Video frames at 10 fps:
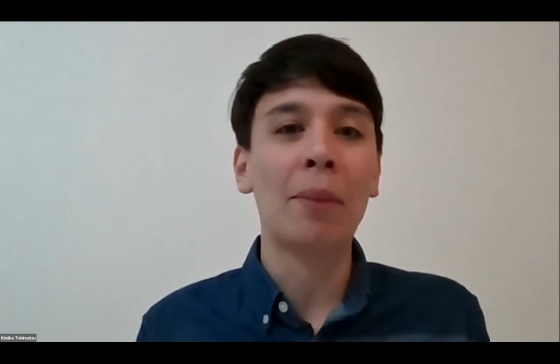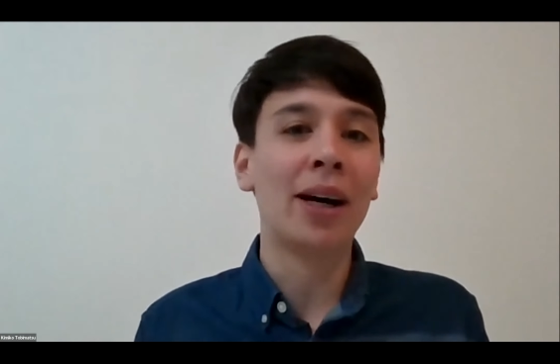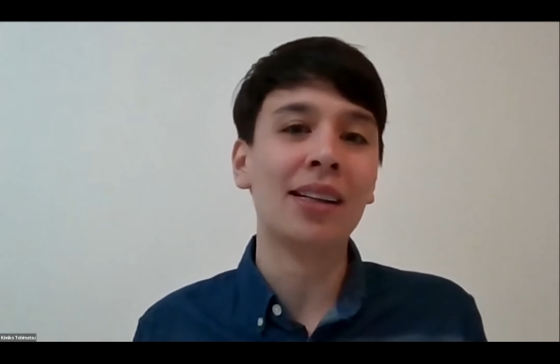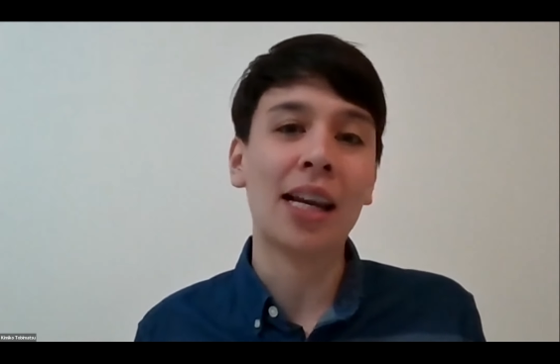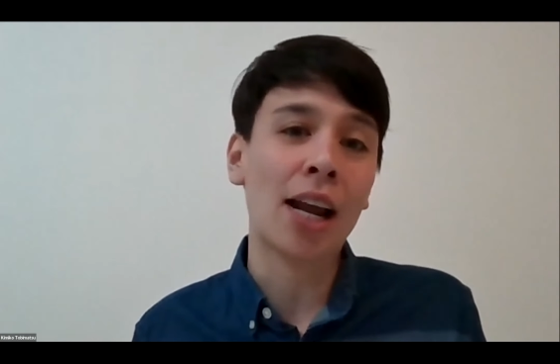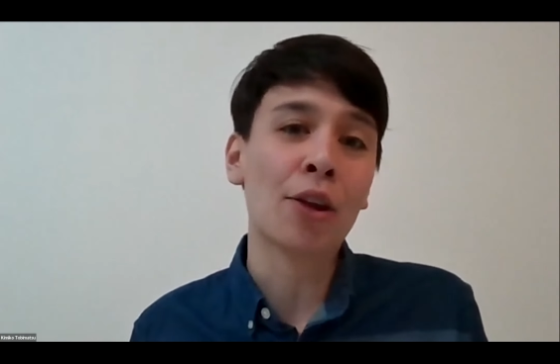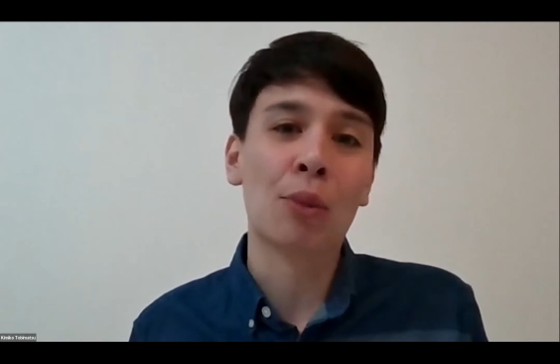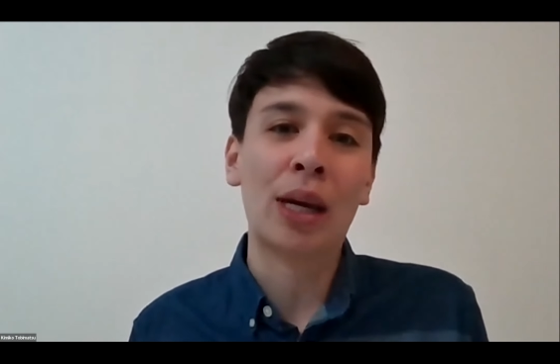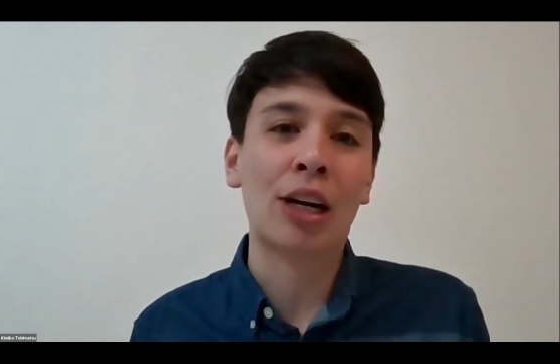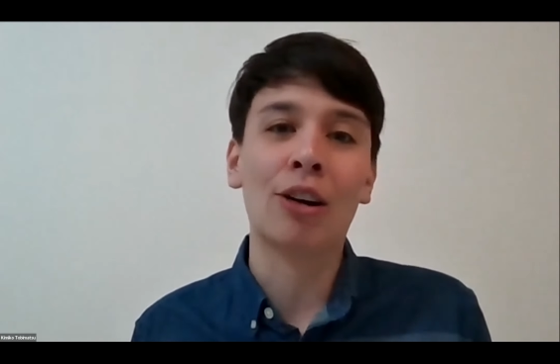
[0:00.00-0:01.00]
but
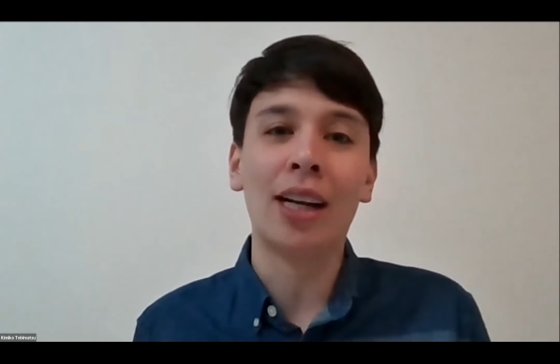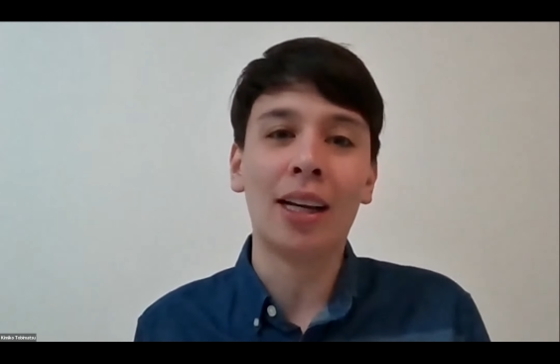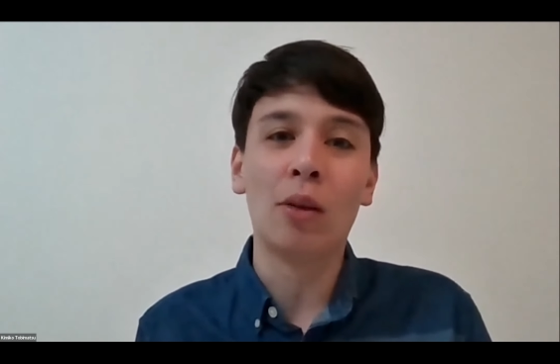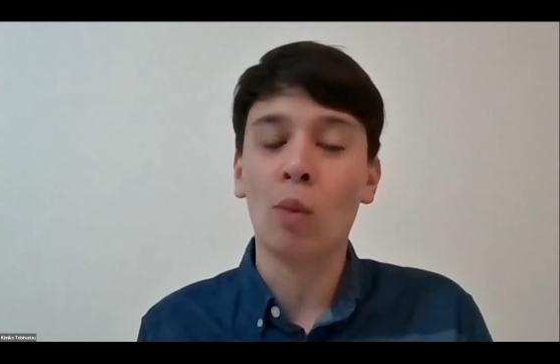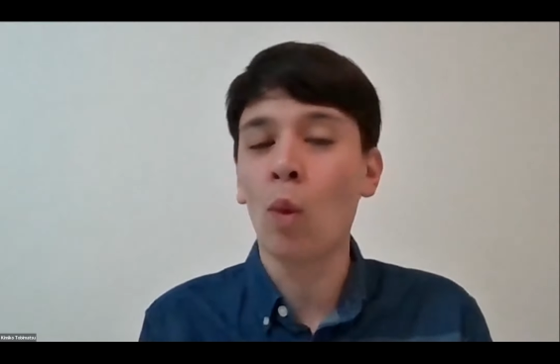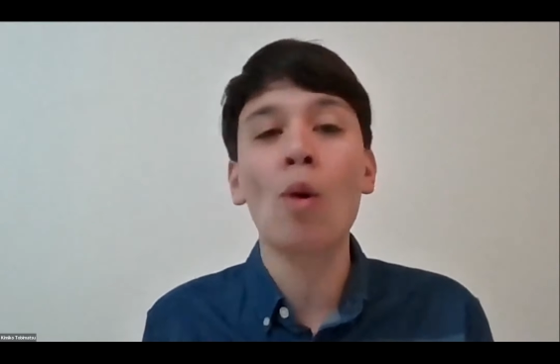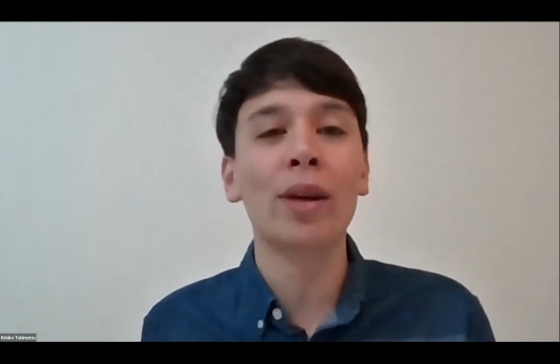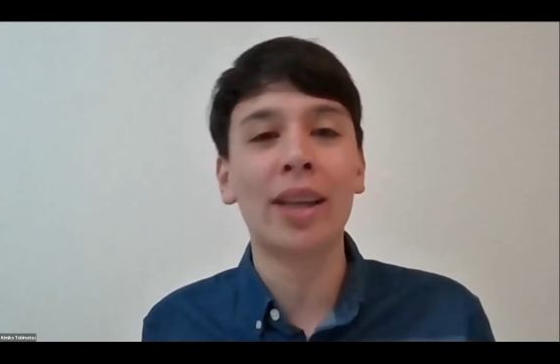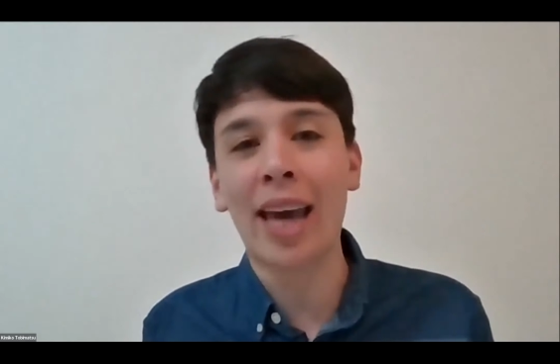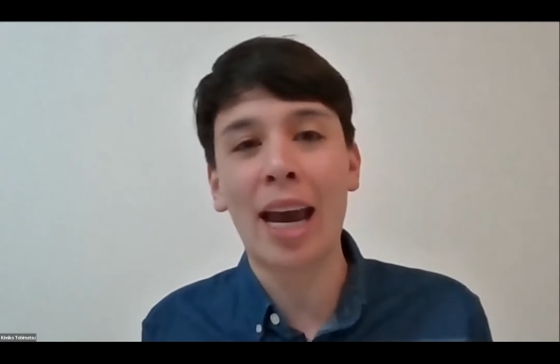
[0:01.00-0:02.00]
another reader
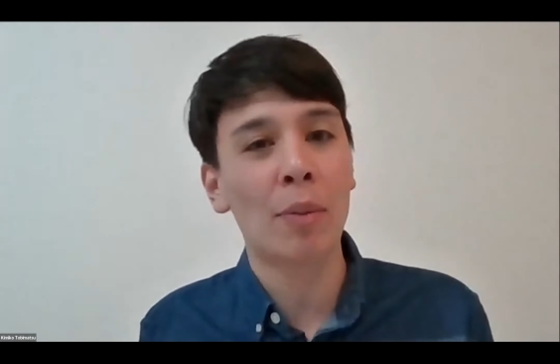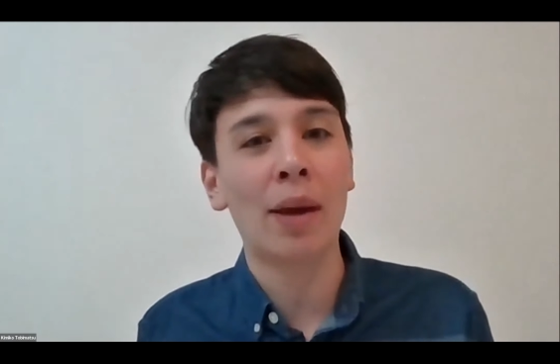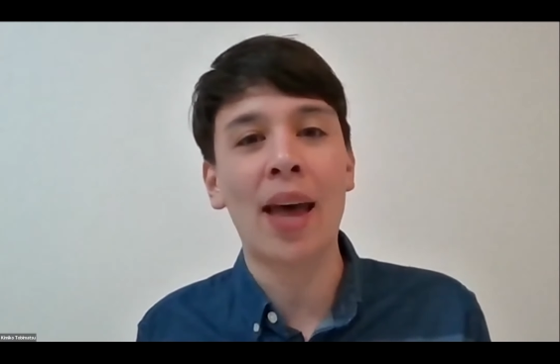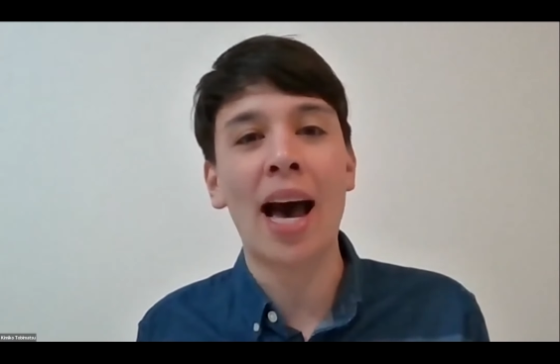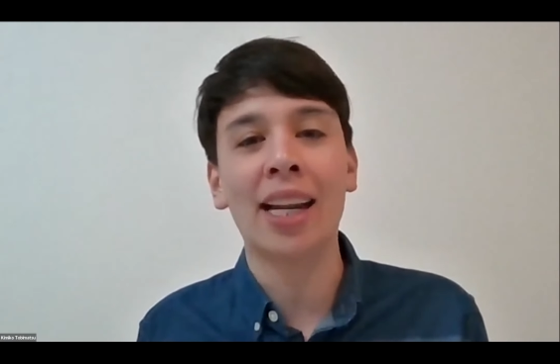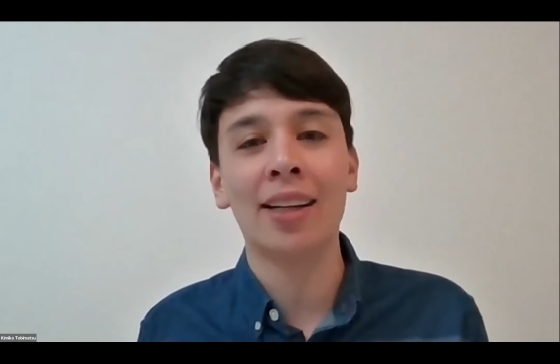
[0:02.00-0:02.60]
won't care about that,